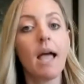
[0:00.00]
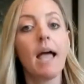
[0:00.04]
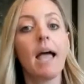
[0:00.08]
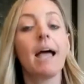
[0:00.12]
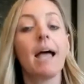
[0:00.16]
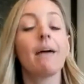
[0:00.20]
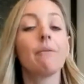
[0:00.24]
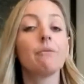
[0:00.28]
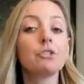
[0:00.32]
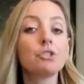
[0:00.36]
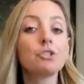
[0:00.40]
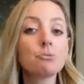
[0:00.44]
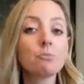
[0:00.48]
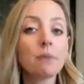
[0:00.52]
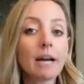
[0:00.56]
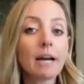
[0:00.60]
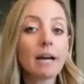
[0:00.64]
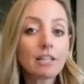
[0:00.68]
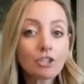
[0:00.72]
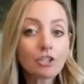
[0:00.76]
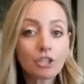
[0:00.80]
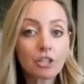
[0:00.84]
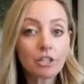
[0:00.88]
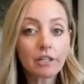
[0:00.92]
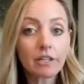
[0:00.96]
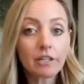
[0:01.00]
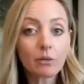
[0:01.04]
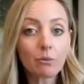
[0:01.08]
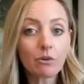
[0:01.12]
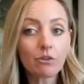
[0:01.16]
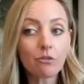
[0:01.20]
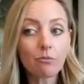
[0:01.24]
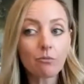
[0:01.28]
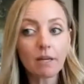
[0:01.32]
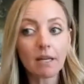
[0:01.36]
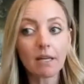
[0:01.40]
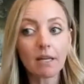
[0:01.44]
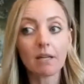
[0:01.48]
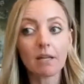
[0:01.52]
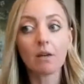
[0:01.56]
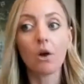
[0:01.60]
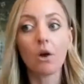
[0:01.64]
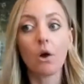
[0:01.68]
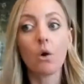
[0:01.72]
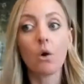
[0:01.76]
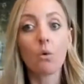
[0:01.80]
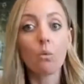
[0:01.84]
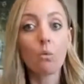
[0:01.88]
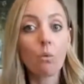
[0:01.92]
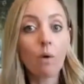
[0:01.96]
And would you mind sharing with me
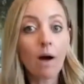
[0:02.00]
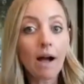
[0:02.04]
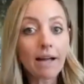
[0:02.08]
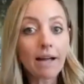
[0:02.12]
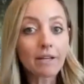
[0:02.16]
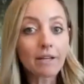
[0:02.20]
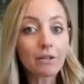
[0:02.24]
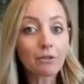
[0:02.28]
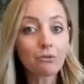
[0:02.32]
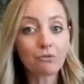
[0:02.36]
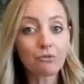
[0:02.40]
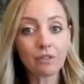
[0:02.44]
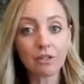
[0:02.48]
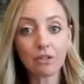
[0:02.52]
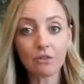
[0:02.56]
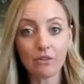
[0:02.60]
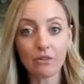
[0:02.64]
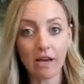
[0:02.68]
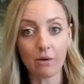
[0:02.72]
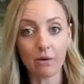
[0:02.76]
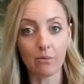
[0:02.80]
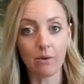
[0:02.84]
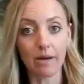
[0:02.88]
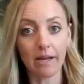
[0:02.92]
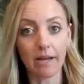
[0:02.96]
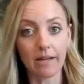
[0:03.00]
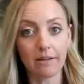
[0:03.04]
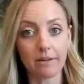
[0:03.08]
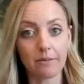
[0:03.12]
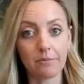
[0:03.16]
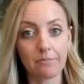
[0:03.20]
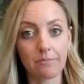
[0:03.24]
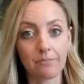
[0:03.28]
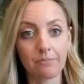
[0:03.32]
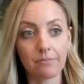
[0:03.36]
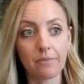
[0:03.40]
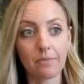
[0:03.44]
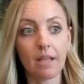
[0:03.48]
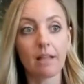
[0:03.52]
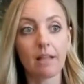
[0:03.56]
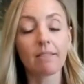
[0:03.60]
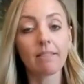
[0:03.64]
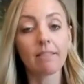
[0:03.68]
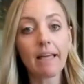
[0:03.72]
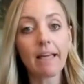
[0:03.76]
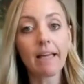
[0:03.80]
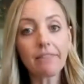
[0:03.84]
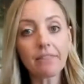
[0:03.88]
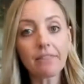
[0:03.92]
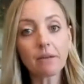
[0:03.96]
why you feel that way?
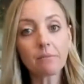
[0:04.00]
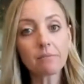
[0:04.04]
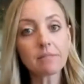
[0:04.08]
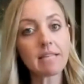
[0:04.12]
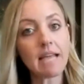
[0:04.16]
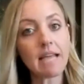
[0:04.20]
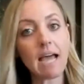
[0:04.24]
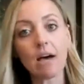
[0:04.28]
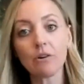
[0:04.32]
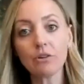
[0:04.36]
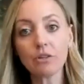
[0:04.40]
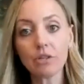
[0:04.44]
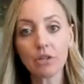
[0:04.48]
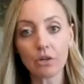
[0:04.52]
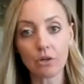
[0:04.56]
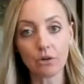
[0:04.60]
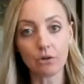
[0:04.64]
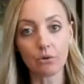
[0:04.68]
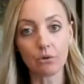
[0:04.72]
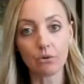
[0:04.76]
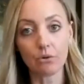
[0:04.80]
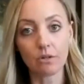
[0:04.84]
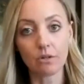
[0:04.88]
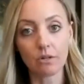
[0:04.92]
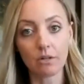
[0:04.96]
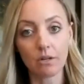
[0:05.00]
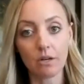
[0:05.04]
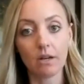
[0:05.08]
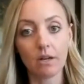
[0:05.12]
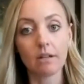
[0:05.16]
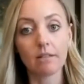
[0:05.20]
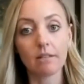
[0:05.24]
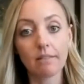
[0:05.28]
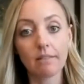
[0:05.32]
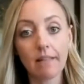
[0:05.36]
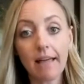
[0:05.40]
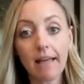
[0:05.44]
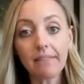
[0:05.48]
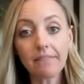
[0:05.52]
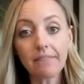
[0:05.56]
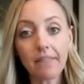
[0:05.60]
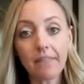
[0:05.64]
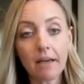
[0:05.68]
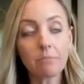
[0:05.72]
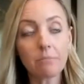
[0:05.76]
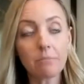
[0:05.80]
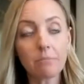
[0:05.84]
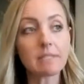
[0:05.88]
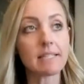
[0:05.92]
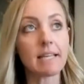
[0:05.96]
Let them tell you. Let
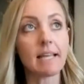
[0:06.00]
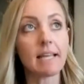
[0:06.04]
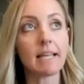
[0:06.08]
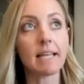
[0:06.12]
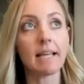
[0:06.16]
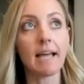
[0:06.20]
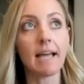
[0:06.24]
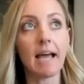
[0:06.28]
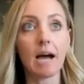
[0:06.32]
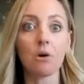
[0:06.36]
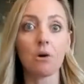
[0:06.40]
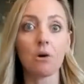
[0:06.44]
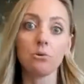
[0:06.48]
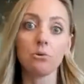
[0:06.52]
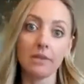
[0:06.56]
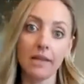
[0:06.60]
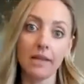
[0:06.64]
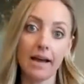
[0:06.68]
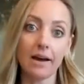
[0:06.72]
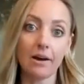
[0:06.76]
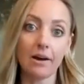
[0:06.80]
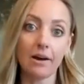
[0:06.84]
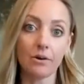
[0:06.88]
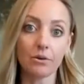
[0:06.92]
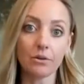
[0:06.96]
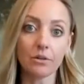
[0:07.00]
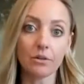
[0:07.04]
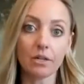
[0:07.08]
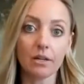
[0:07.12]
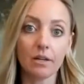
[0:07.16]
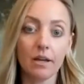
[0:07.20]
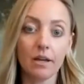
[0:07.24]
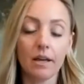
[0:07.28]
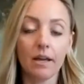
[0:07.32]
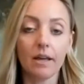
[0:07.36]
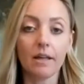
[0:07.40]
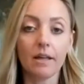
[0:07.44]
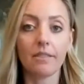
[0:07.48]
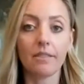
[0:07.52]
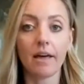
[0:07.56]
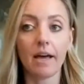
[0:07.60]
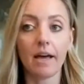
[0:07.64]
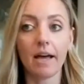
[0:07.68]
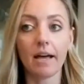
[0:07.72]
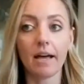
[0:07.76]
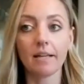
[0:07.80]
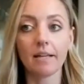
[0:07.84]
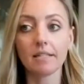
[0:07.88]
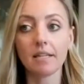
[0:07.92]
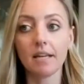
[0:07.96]
them say out loud
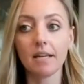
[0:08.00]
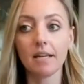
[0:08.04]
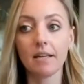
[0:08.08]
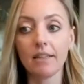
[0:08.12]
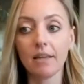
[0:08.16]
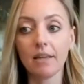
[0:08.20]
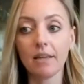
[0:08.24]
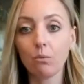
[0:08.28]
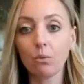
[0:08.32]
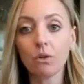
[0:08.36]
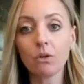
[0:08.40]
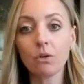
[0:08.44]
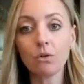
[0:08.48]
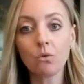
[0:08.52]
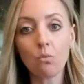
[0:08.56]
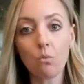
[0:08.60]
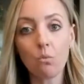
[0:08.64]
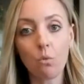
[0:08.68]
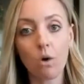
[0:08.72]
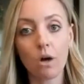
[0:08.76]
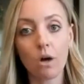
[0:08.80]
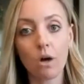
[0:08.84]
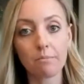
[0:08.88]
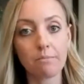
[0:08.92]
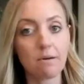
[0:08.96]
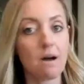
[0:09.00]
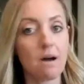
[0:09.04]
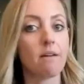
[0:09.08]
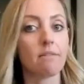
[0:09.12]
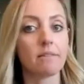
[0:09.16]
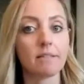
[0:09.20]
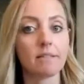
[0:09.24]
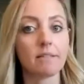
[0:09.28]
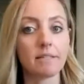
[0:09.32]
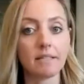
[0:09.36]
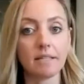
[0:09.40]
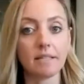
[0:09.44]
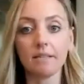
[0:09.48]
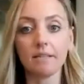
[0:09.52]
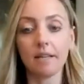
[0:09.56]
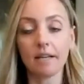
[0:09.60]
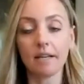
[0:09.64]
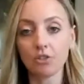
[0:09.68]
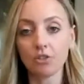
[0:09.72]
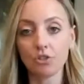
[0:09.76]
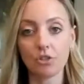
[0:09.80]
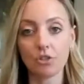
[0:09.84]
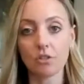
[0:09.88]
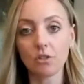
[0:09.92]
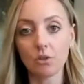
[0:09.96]
that they wouldn't want a policy
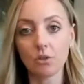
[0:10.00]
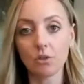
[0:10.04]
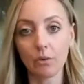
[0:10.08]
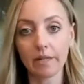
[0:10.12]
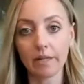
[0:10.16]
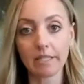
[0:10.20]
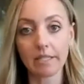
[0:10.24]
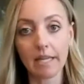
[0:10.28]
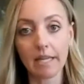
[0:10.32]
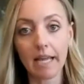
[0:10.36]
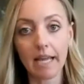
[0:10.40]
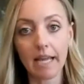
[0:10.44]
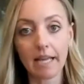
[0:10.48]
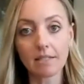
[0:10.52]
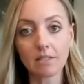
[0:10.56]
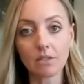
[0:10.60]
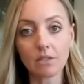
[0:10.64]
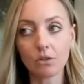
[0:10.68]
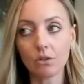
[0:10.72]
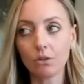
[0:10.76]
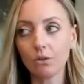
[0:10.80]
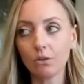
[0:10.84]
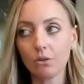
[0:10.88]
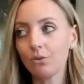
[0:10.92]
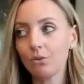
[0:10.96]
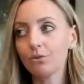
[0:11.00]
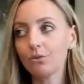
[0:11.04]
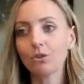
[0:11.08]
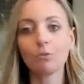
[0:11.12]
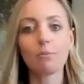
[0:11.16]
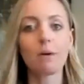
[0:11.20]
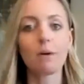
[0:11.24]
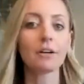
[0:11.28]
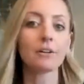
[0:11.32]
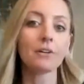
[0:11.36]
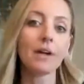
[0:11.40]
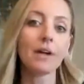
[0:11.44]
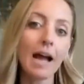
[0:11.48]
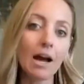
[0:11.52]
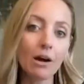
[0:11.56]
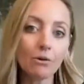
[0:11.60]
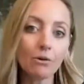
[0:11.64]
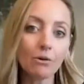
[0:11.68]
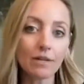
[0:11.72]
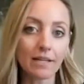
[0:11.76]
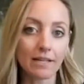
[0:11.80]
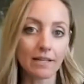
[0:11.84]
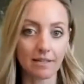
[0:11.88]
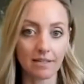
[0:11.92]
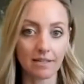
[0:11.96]
that's just going to cancel no matter how
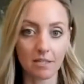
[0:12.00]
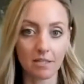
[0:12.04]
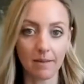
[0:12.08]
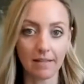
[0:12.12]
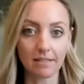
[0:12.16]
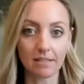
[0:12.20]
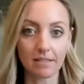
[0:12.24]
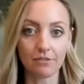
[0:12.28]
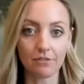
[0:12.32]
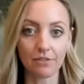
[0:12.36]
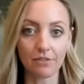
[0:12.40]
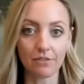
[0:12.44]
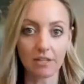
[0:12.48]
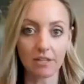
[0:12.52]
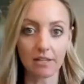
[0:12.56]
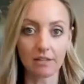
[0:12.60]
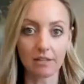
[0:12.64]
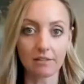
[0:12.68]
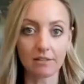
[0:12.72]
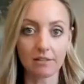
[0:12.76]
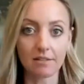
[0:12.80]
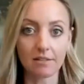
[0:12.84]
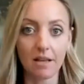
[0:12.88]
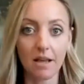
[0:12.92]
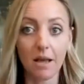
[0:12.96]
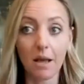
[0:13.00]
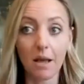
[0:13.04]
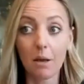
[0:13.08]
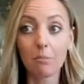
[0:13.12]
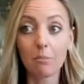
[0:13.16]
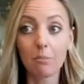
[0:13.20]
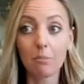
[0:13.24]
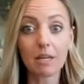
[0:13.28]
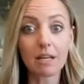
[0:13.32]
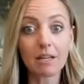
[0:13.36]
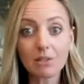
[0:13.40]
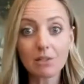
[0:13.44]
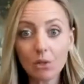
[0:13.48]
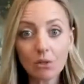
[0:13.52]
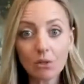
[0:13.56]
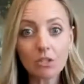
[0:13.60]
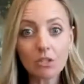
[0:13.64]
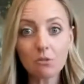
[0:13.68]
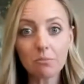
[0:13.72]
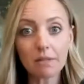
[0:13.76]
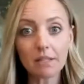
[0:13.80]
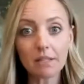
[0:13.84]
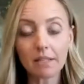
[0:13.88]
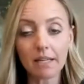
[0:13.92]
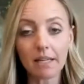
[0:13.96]
inexpensive it is. Because
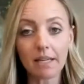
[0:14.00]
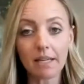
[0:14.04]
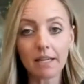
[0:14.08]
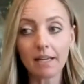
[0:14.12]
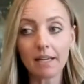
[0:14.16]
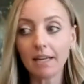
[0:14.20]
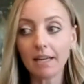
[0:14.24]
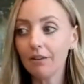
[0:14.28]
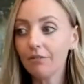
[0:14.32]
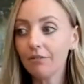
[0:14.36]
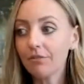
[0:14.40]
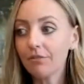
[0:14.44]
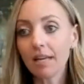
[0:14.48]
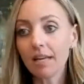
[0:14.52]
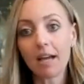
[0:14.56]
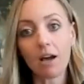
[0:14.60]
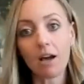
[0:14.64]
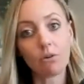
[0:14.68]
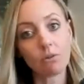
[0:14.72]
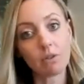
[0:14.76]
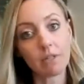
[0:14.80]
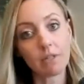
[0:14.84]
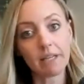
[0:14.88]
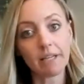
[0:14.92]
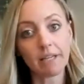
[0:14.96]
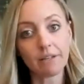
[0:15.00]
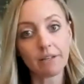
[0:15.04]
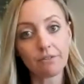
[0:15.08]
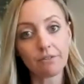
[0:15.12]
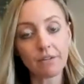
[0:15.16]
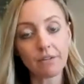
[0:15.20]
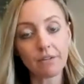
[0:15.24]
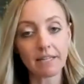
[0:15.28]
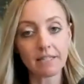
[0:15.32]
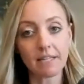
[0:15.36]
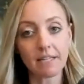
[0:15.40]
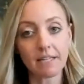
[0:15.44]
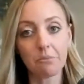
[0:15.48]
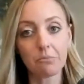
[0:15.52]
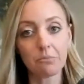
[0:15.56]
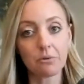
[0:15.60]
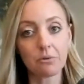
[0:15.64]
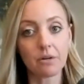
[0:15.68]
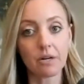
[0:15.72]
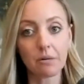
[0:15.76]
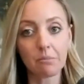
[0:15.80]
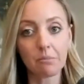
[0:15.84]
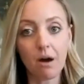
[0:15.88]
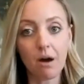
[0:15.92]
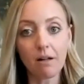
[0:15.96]
ultimately, if they outlive a
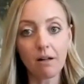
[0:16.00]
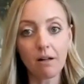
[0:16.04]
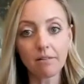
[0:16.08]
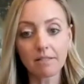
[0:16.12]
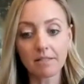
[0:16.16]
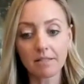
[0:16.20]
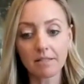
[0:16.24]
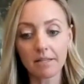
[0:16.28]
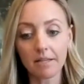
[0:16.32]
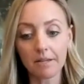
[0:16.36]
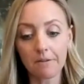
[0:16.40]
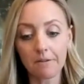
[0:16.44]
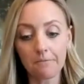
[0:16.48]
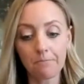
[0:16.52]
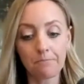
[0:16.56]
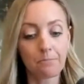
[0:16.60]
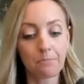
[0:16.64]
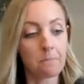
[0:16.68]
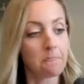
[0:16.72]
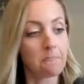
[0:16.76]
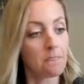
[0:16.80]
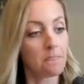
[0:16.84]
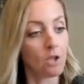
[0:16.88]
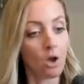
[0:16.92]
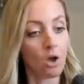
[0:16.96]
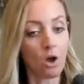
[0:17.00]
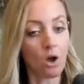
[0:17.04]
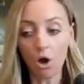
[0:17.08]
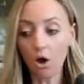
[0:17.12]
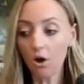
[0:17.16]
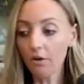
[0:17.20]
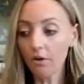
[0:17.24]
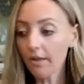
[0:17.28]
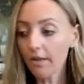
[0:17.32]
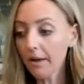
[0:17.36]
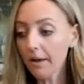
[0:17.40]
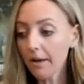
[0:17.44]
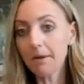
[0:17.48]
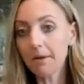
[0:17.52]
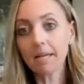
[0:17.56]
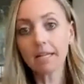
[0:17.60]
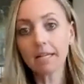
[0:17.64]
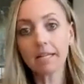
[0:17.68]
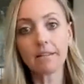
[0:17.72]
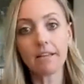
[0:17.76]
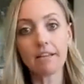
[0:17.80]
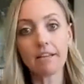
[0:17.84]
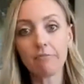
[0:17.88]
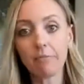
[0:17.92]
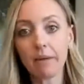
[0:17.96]
temporary policy, all that money
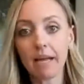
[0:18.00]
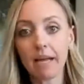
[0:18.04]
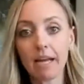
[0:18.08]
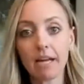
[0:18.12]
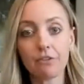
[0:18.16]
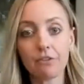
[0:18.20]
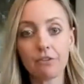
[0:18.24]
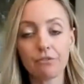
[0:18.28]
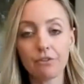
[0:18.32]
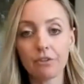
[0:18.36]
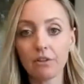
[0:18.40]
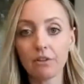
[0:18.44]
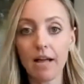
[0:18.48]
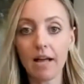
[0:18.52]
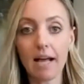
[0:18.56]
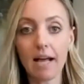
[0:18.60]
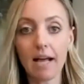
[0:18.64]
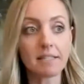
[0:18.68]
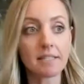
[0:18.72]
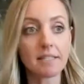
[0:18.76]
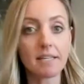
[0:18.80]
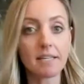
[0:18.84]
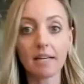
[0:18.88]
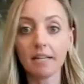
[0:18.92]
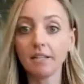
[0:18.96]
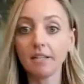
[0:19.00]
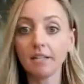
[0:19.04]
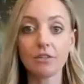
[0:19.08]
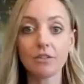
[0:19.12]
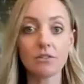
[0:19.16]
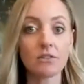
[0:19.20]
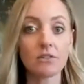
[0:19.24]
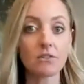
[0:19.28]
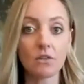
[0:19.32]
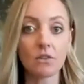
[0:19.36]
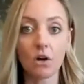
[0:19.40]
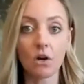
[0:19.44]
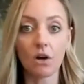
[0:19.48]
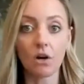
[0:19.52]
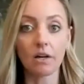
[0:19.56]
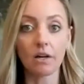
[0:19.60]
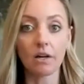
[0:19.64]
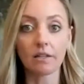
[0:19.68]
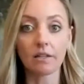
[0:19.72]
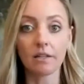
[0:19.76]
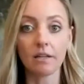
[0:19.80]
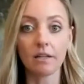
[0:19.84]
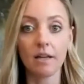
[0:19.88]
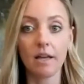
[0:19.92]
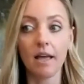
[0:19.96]
they've paid for the last 10 years is
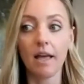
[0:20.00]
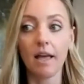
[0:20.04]
gone.